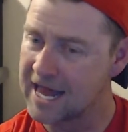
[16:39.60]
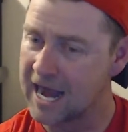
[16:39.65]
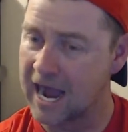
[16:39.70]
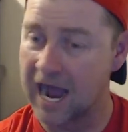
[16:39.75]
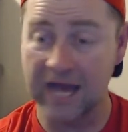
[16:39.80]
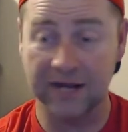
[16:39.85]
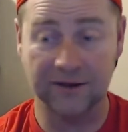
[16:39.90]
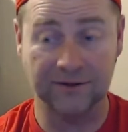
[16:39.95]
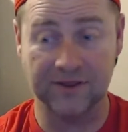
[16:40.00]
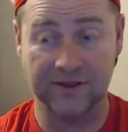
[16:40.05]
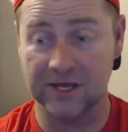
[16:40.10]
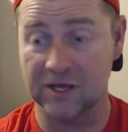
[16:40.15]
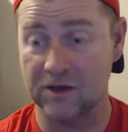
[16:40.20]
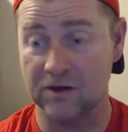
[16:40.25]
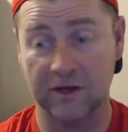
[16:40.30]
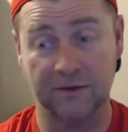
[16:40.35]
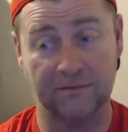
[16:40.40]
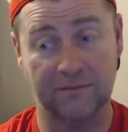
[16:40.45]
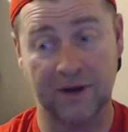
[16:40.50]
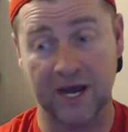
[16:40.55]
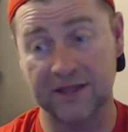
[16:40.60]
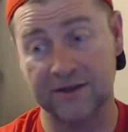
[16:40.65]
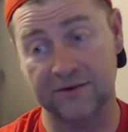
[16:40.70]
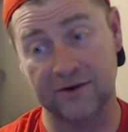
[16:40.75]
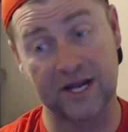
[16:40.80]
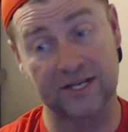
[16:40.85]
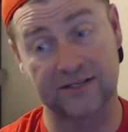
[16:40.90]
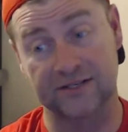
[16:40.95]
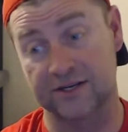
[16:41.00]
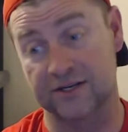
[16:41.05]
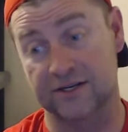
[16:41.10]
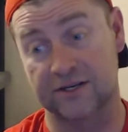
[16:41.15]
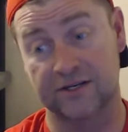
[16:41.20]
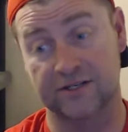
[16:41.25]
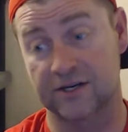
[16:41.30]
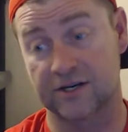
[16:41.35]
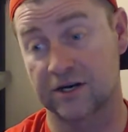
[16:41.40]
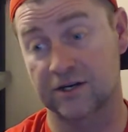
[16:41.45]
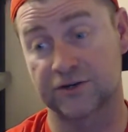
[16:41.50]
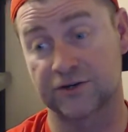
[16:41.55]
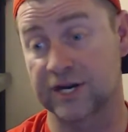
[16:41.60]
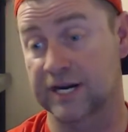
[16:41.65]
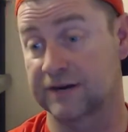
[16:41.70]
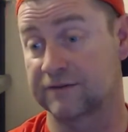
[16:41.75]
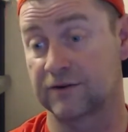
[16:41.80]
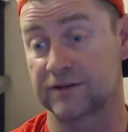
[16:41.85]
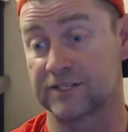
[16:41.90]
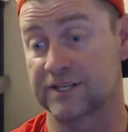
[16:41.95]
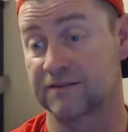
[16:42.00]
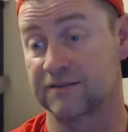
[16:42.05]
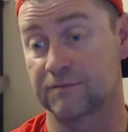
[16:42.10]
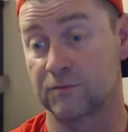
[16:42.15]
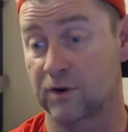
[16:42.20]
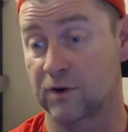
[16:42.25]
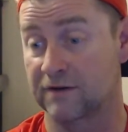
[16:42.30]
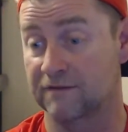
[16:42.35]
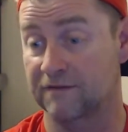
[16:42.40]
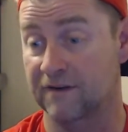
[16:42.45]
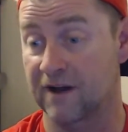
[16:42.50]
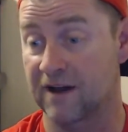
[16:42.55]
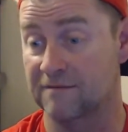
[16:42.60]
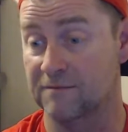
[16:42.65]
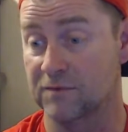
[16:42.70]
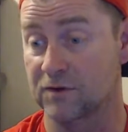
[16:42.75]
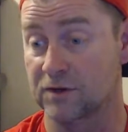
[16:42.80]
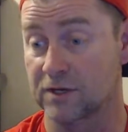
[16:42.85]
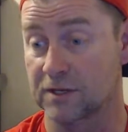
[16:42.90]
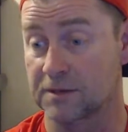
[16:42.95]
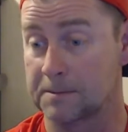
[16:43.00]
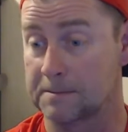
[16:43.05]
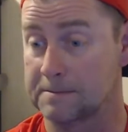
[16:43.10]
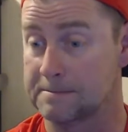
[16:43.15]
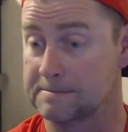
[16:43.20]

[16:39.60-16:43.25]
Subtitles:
I don't think you could buy the rights to Star Trek for $7.5 million.